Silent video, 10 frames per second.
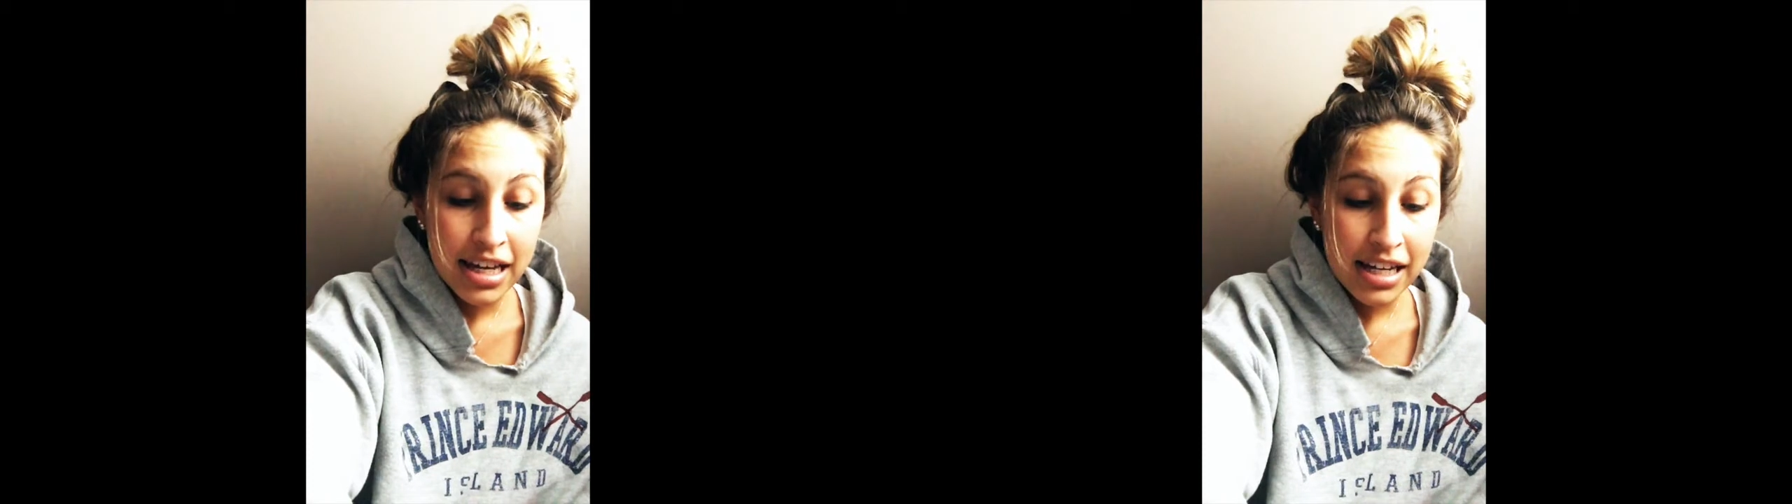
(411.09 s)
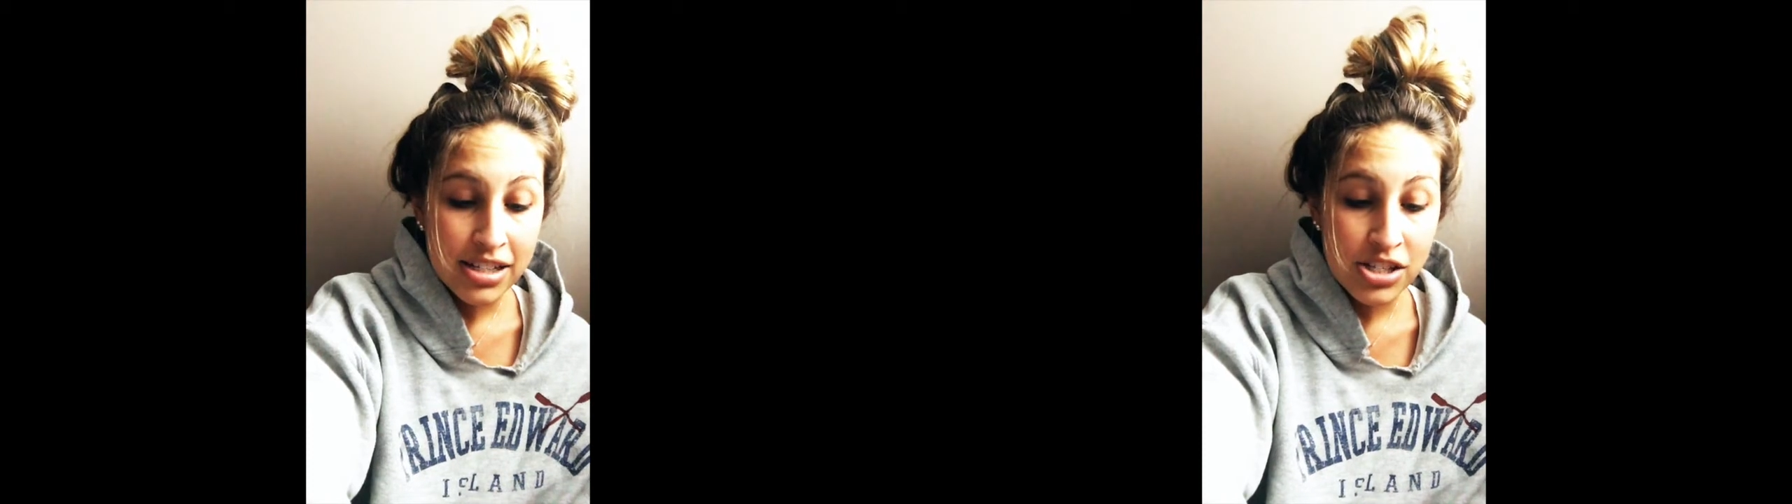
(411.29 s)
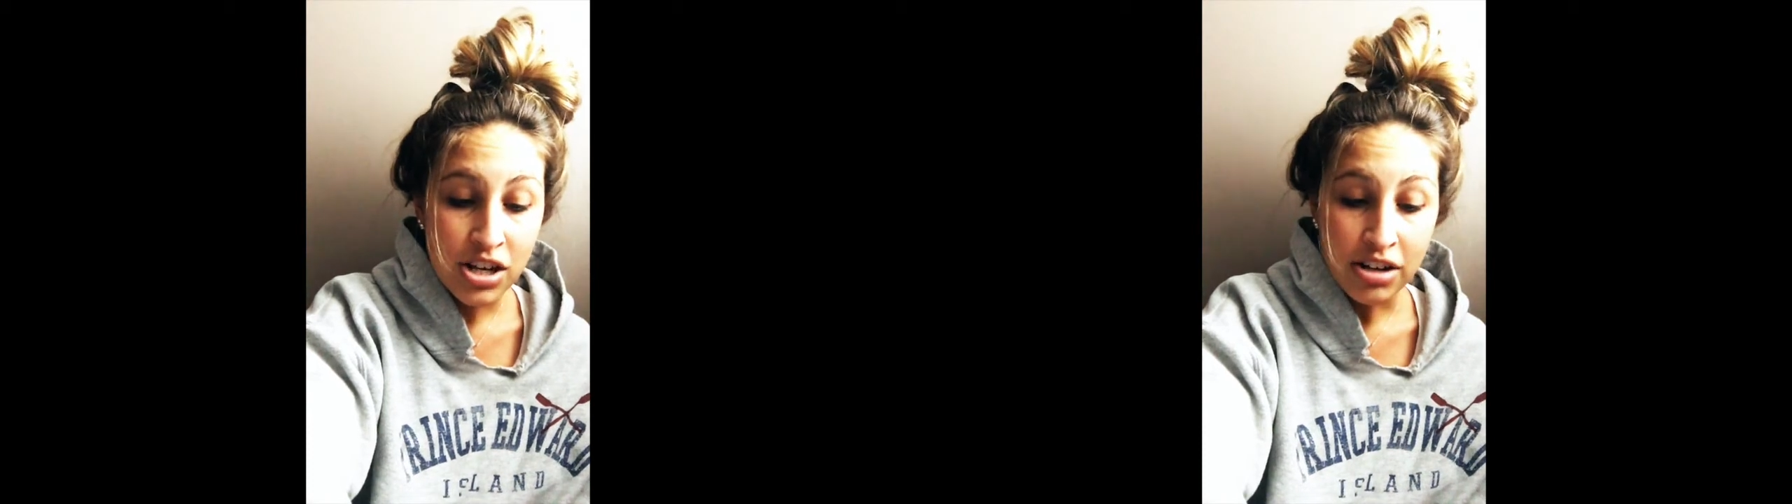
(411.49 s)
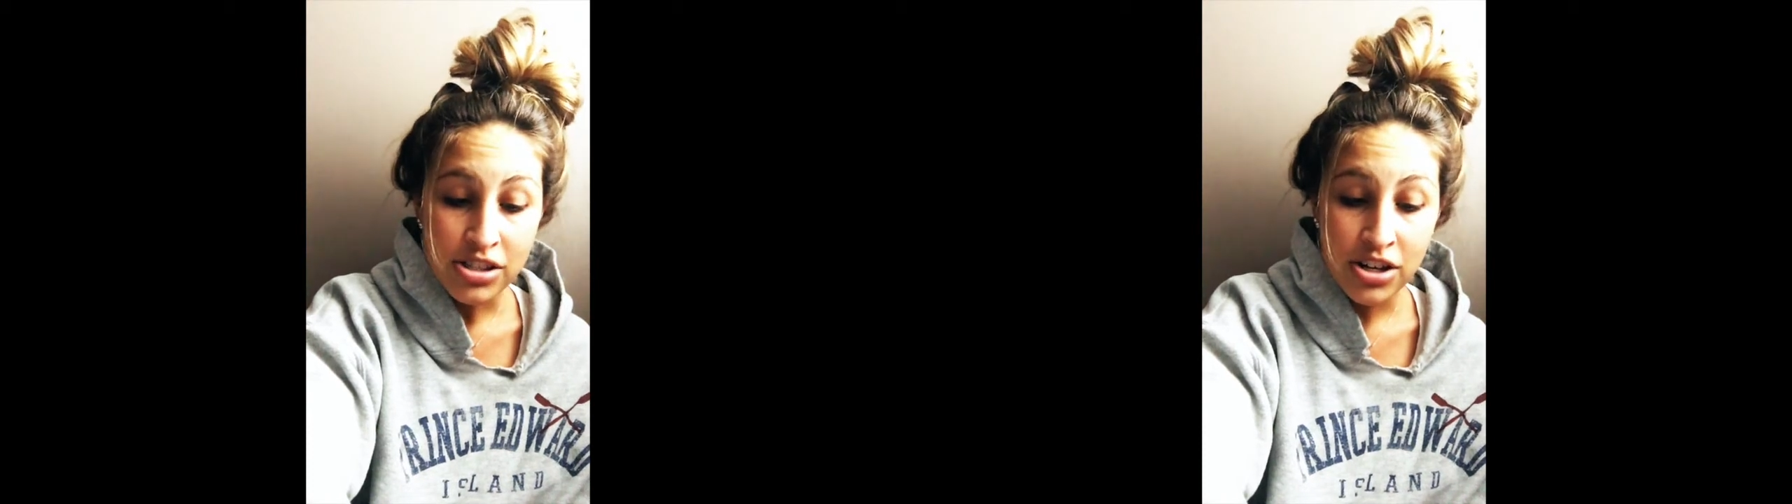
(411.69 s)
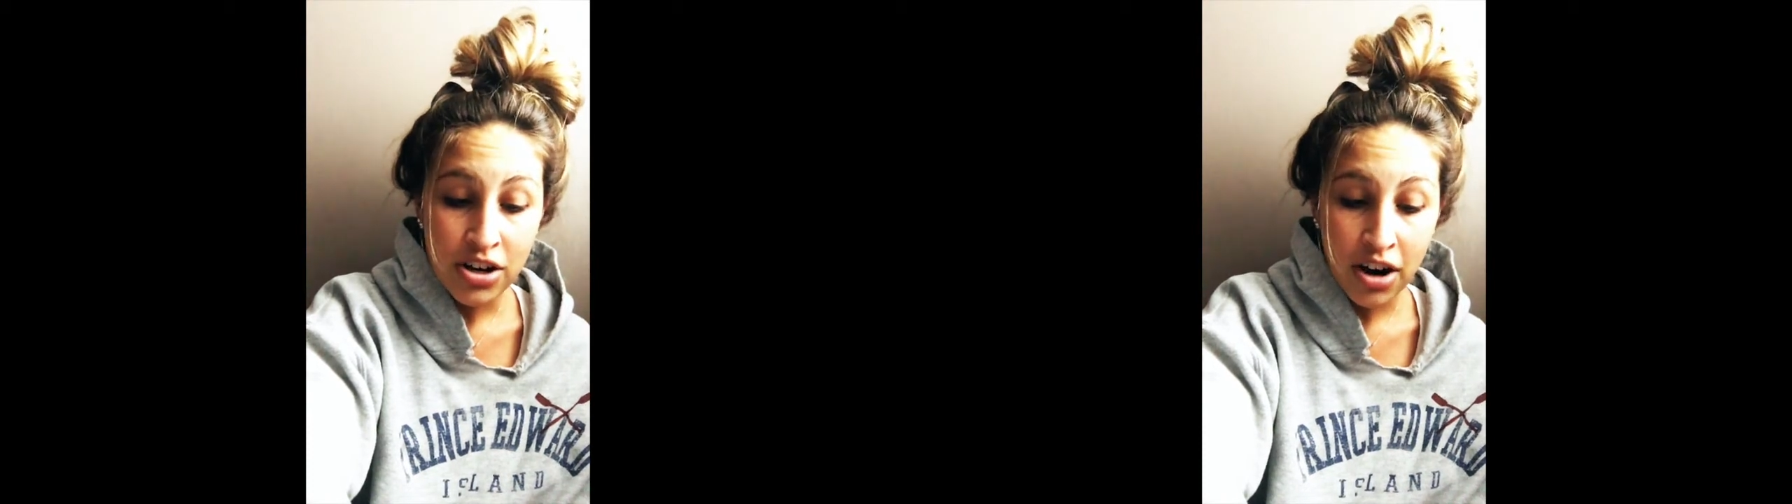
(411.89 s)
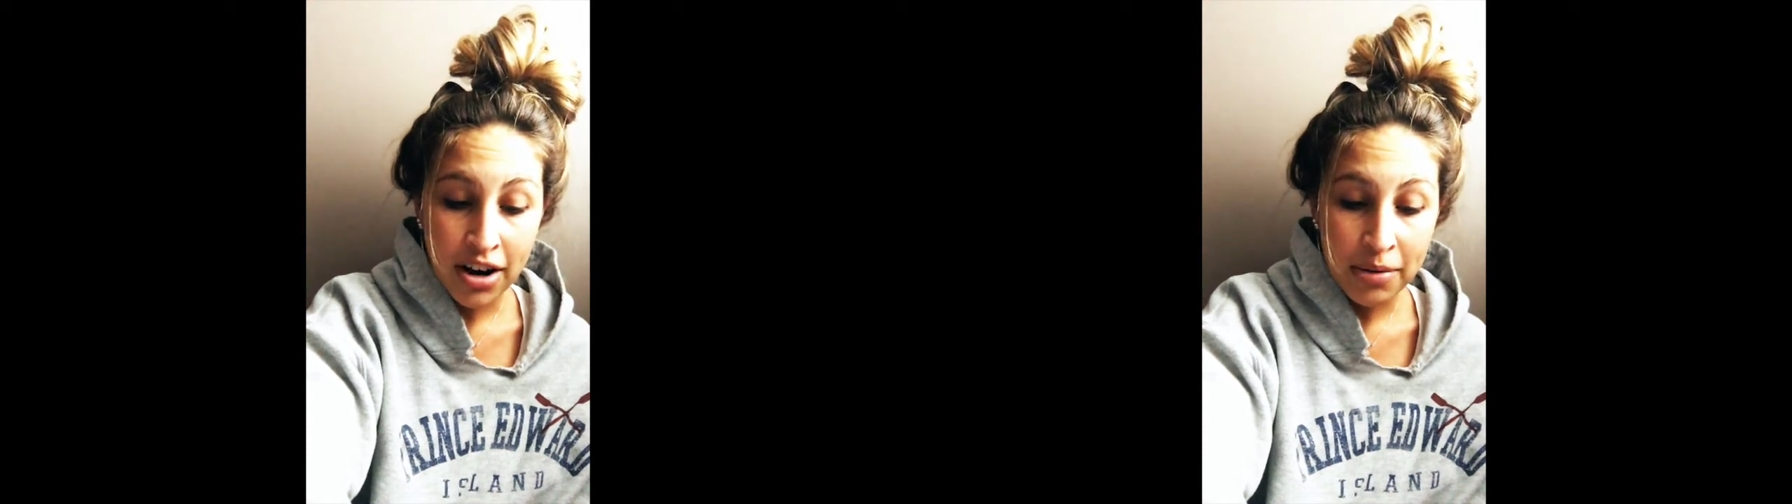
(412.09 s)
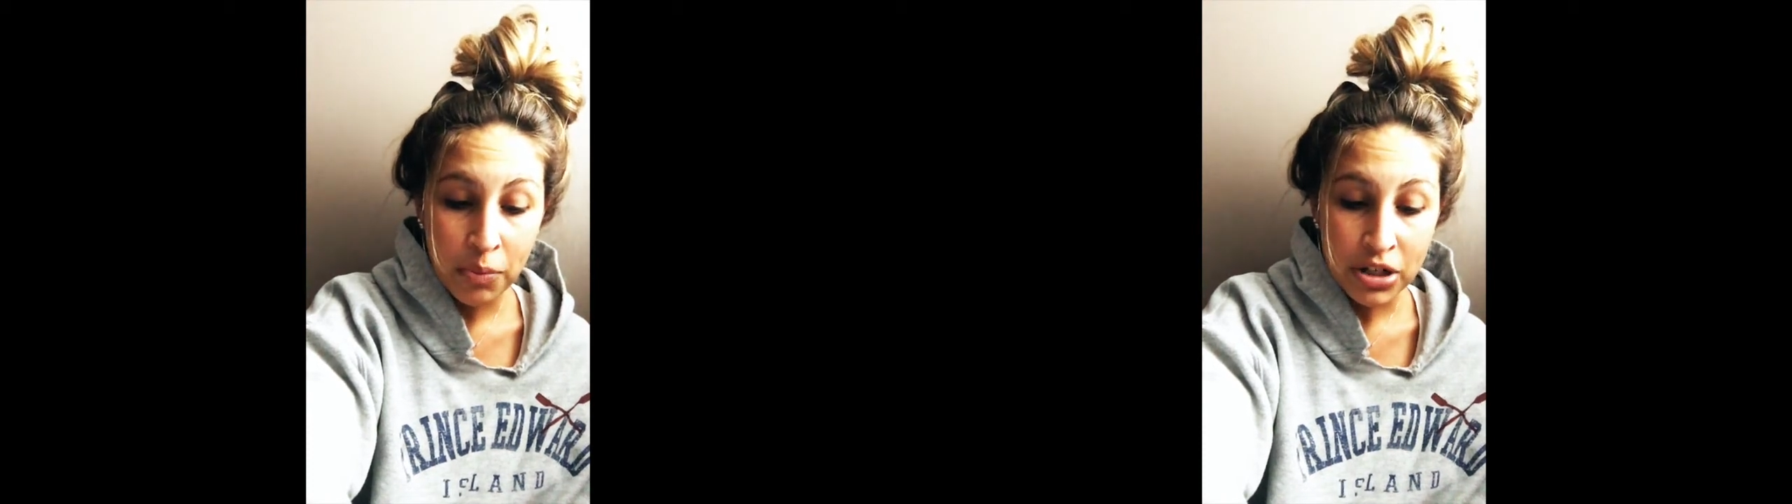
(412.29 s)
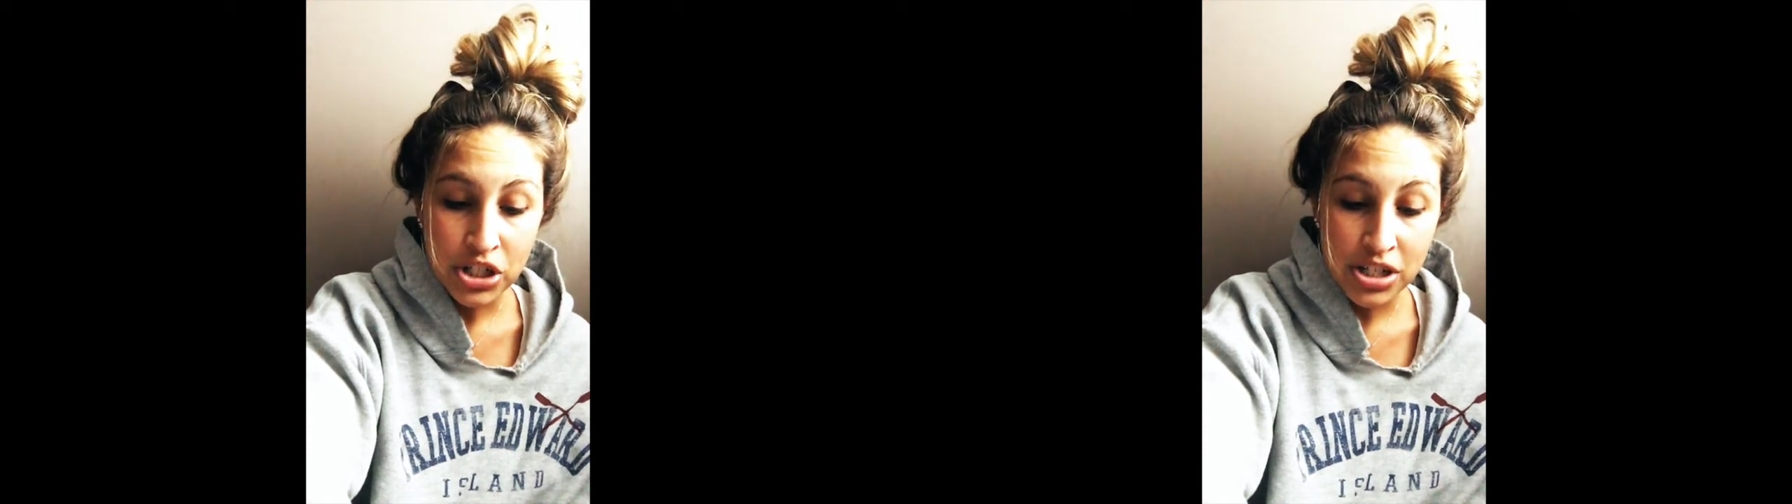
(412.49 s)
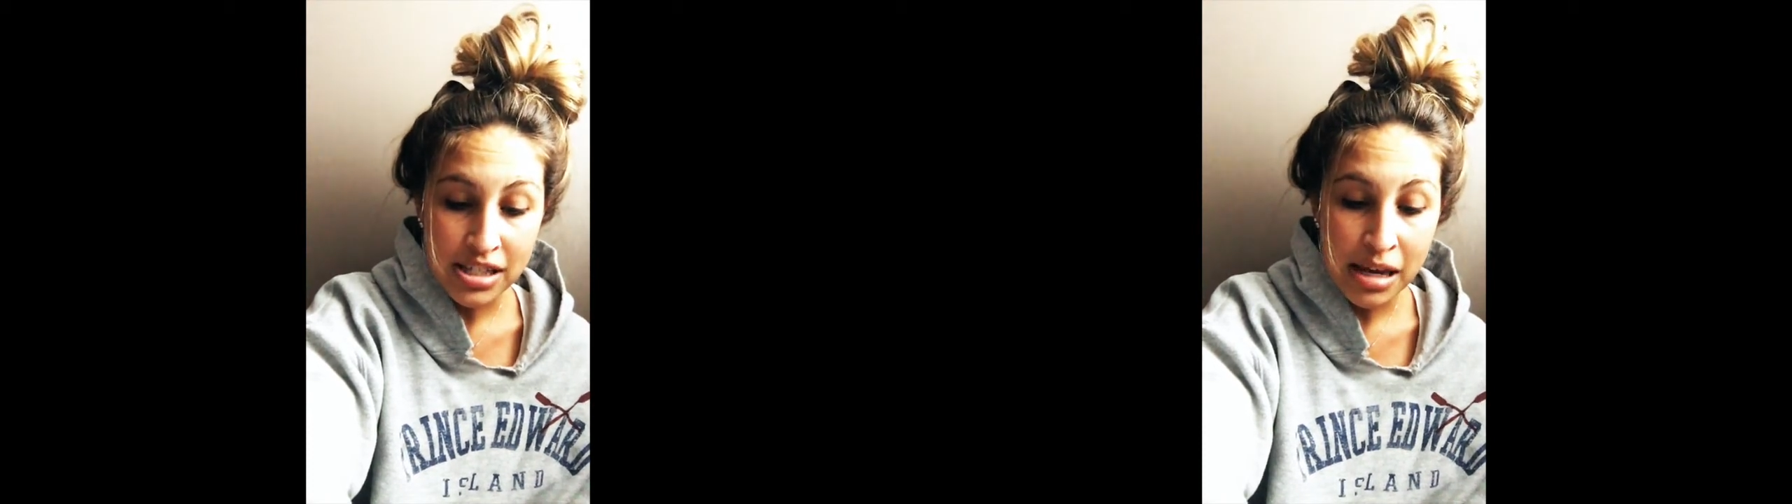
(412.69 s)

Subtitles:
It starts in her arm where she is